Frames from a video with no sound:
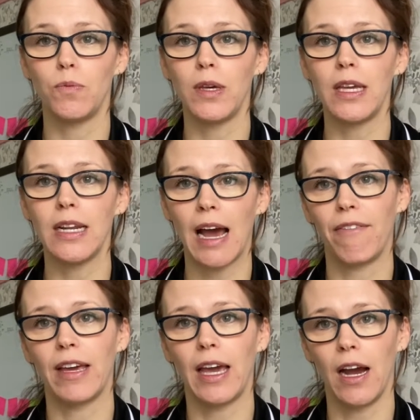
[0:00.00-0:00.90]
we
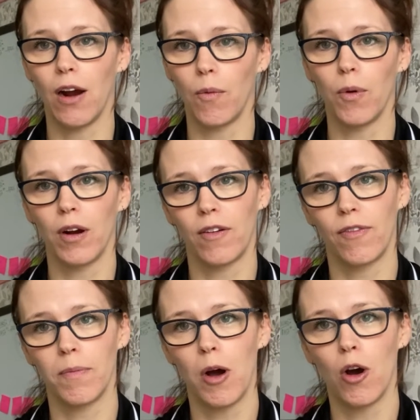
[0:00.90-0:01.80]
navigate our work
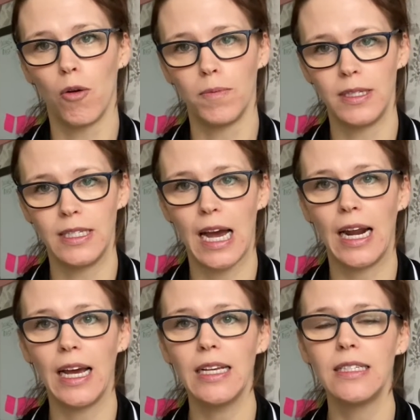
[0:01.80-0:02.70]
from home
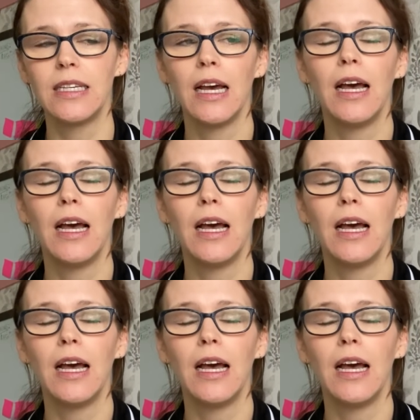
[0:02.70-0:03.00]
status.